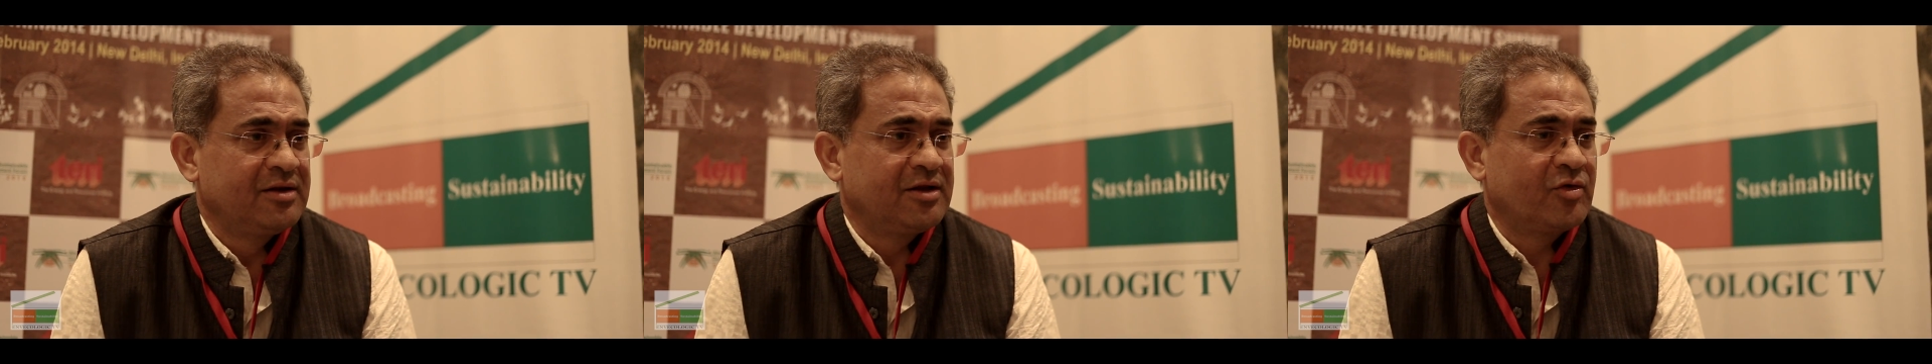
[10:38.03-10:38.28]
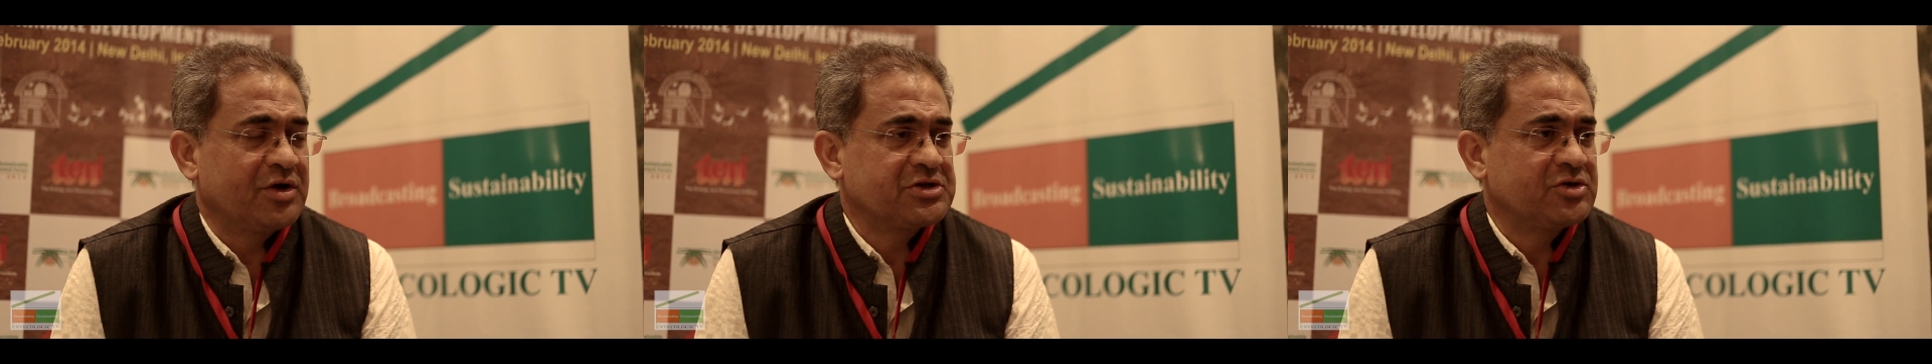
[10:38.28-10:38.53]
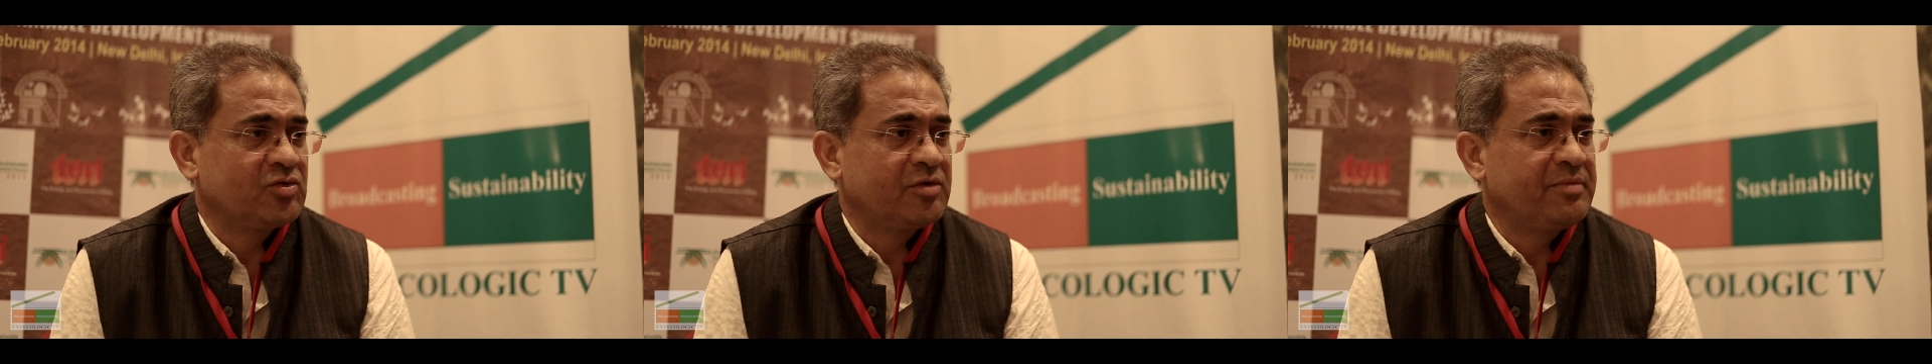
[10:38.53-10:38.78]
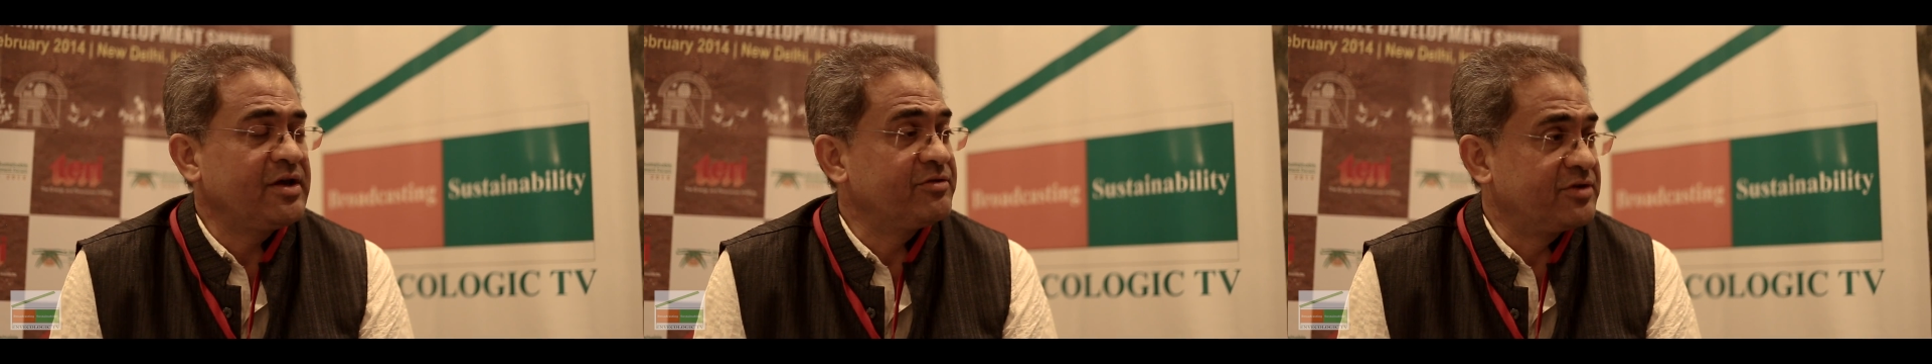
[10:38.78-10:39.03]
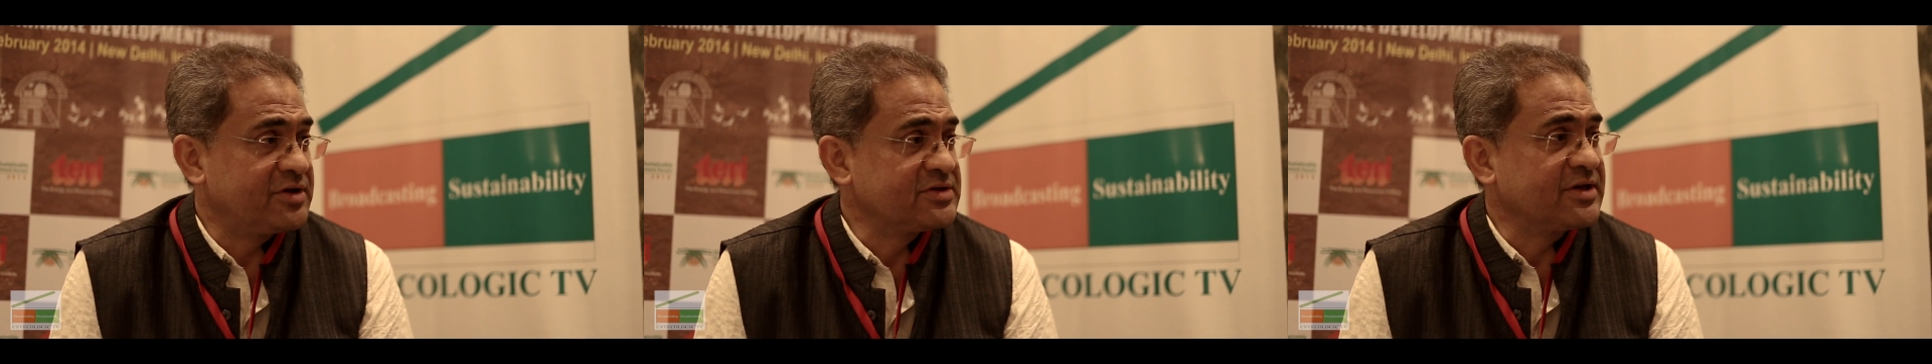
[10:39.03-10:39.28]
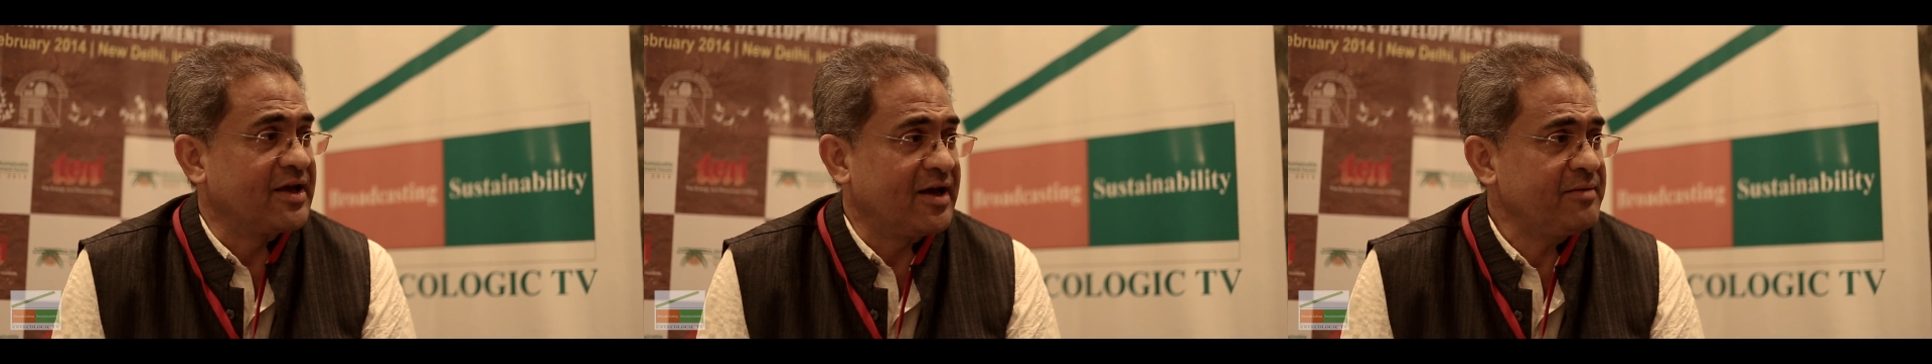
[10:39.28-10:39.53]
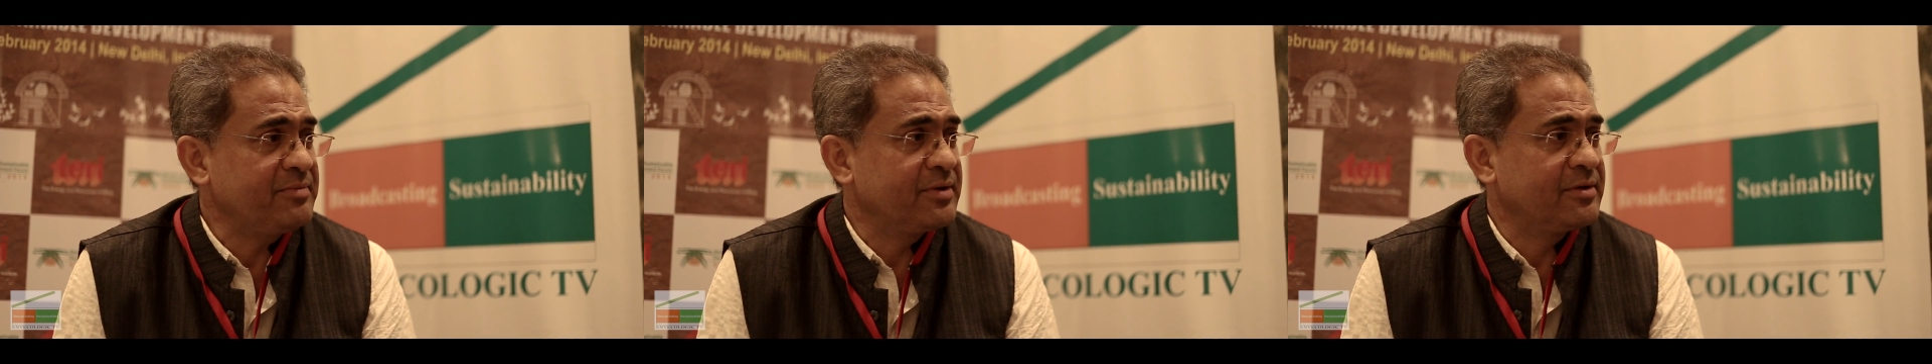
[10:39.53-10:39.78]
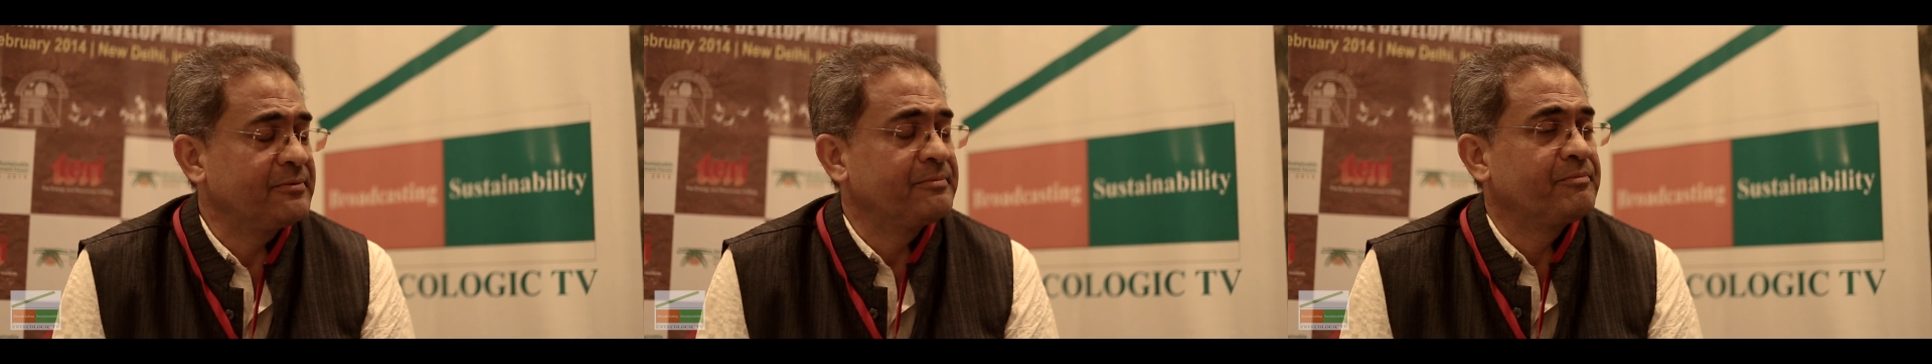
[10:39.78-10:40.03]
The question would be, if there is a gap,
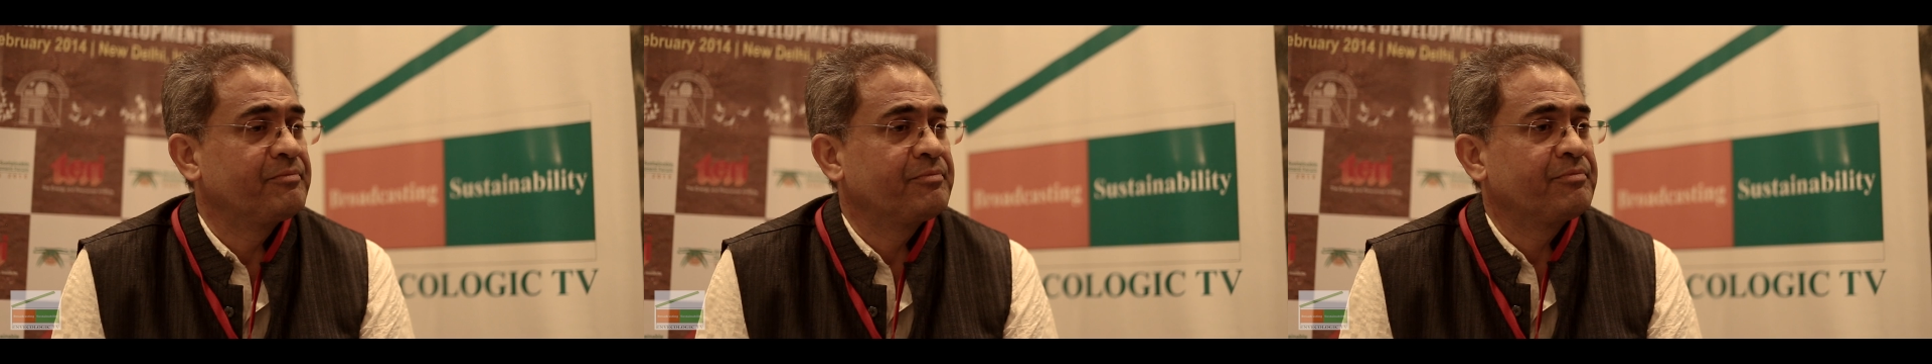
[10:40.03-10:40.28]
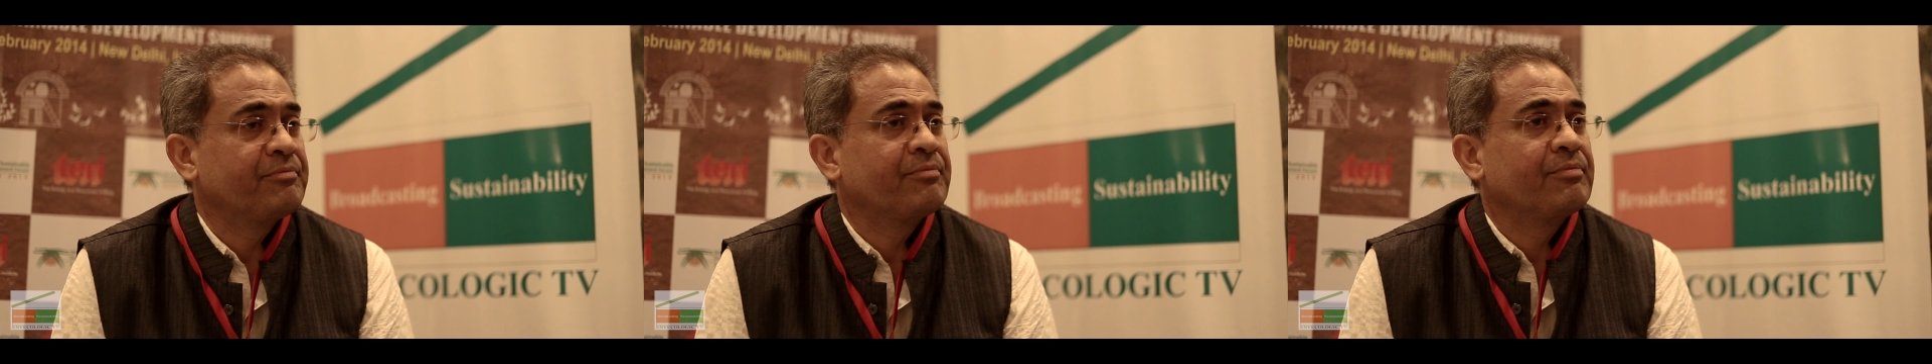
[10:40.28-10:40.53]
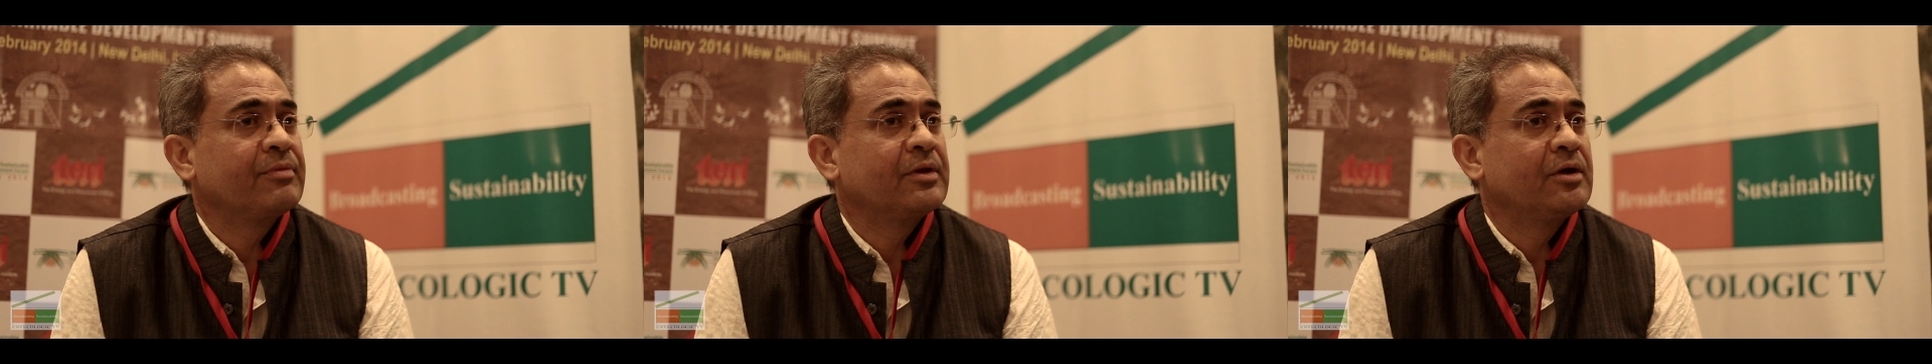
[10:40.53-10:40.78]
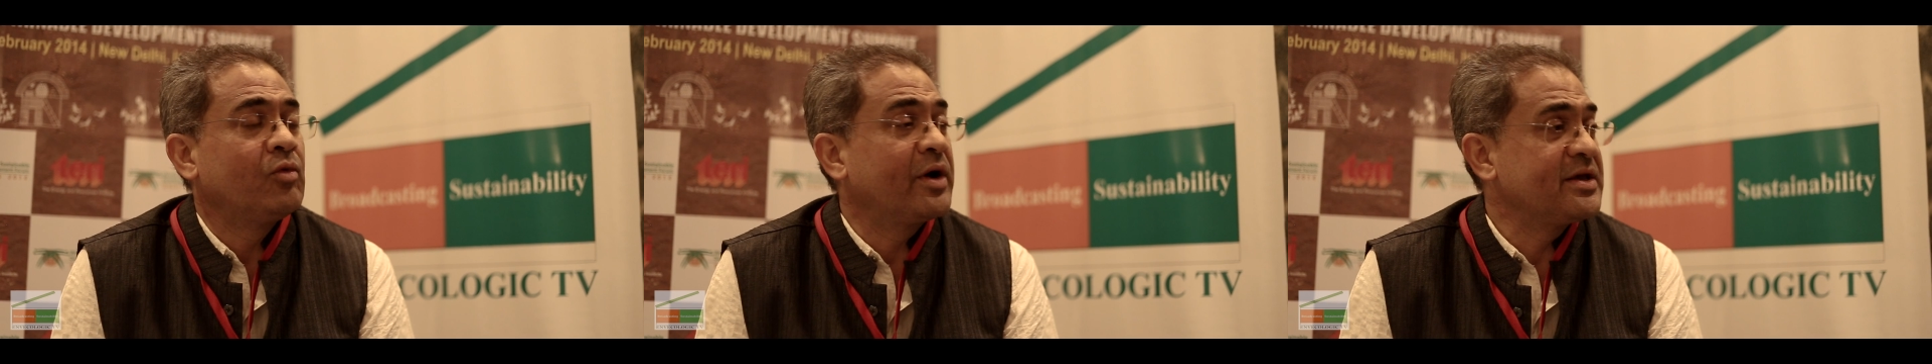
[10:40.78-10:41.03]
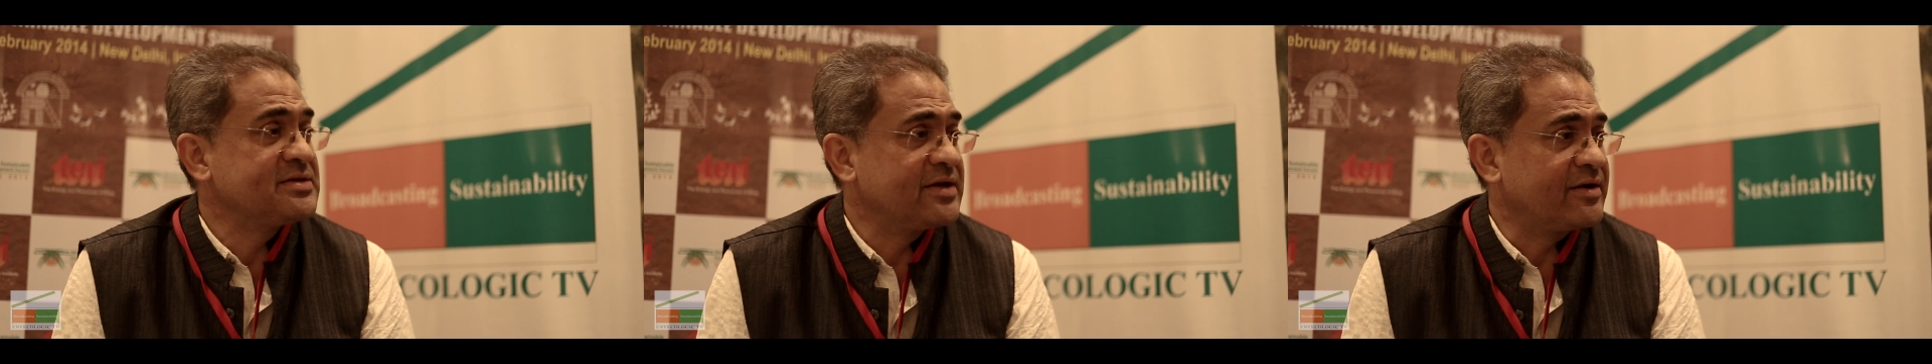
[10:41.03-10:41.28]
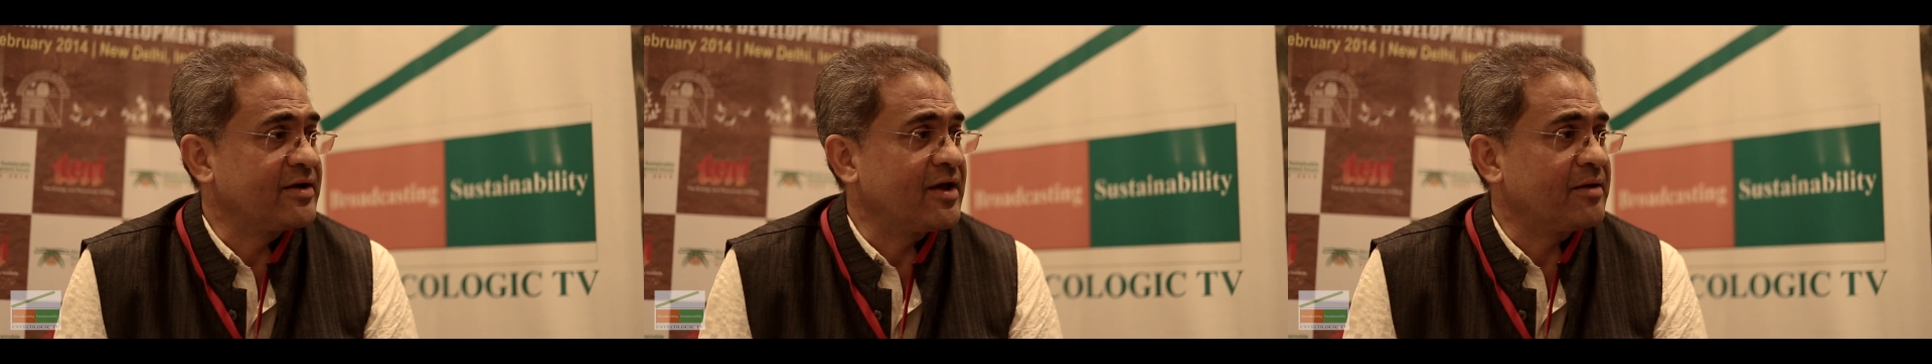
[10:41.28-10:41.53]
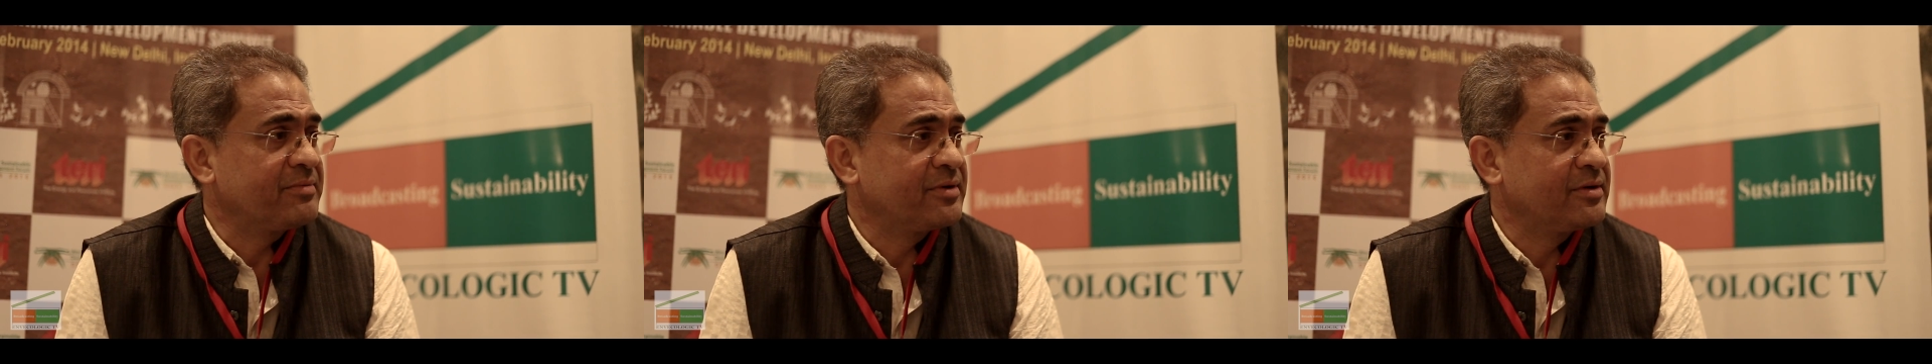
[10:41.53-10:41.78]
why is there a gap?